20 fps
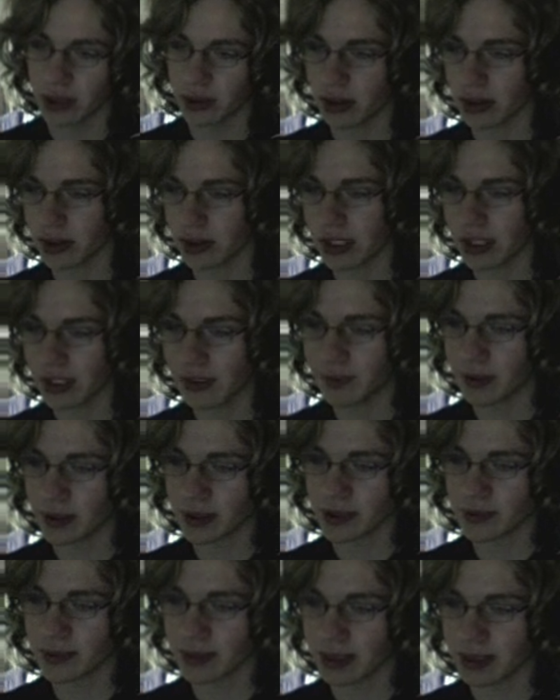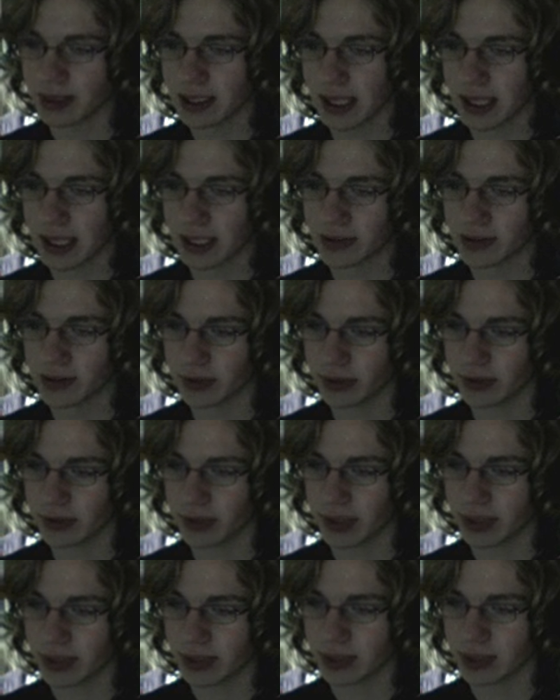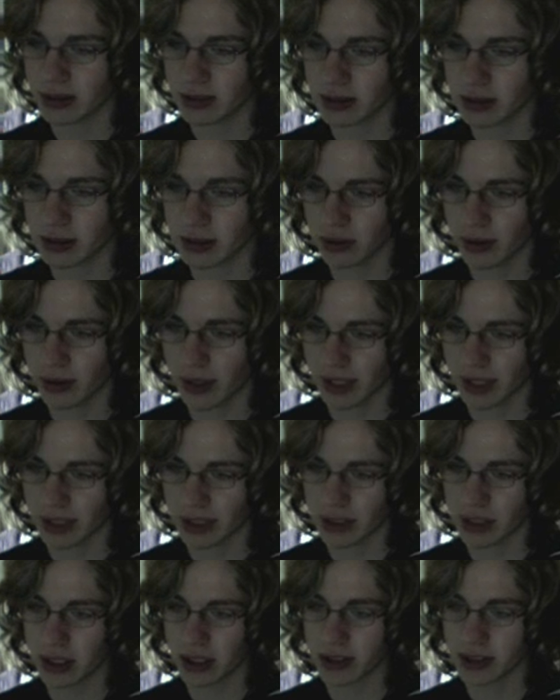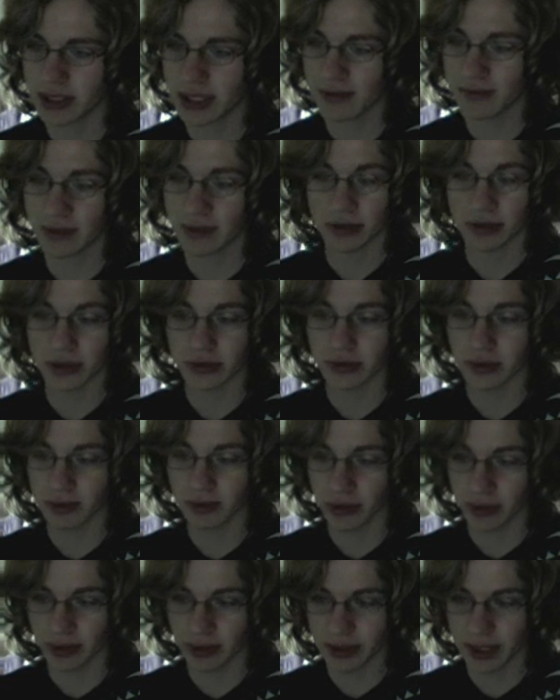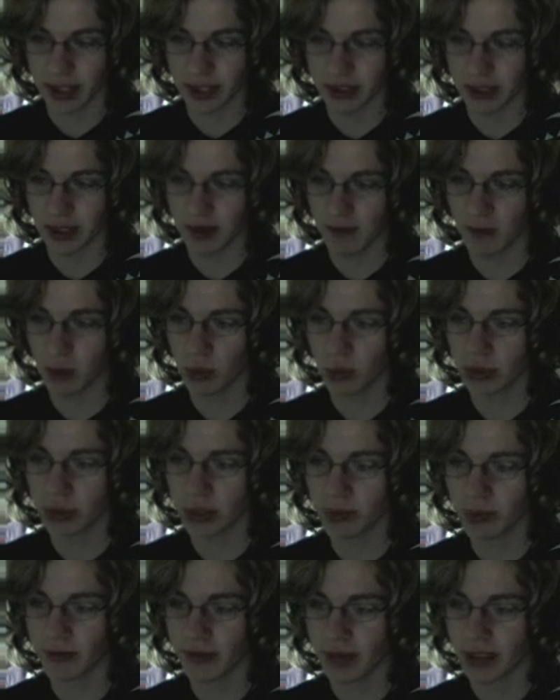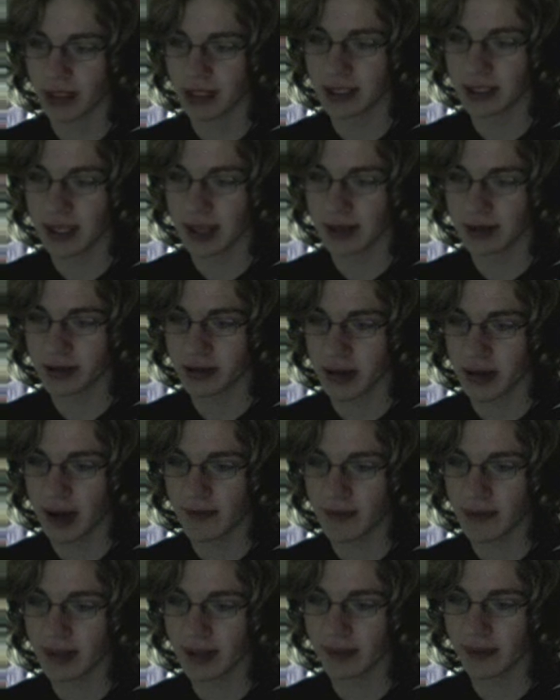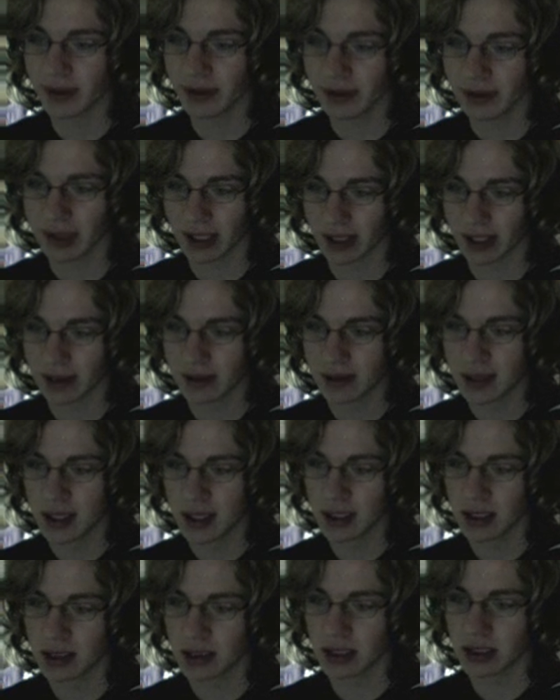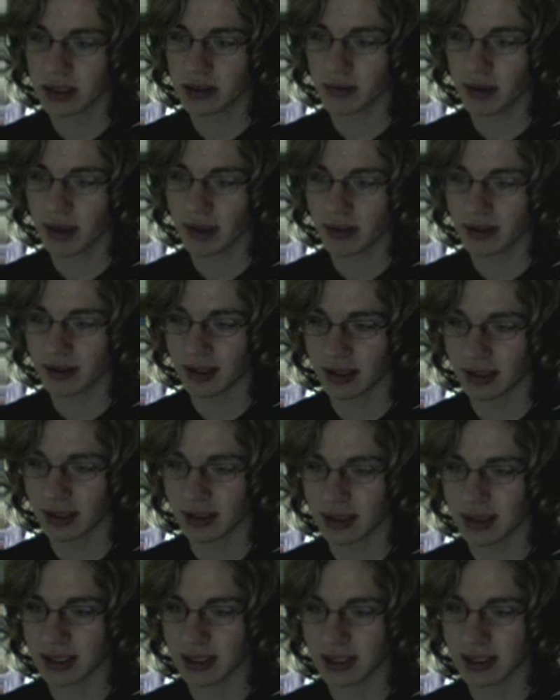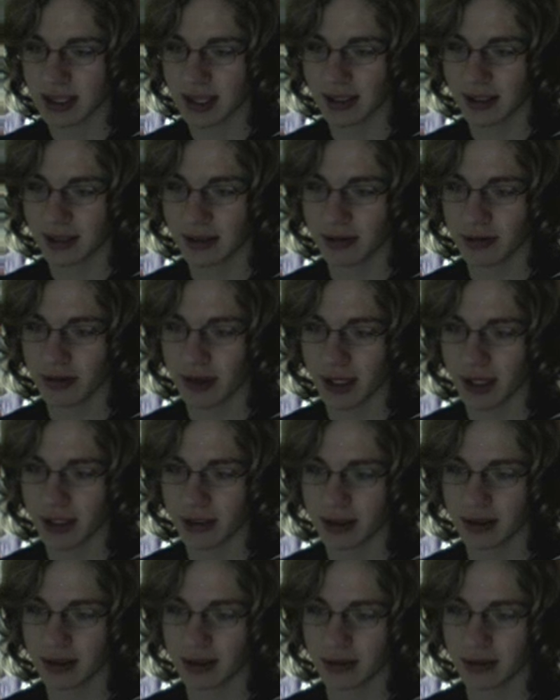Could any possibility attribute this to a chance evolutionary process, of all which prevents death to every living thing, just the right thickness and exactly the right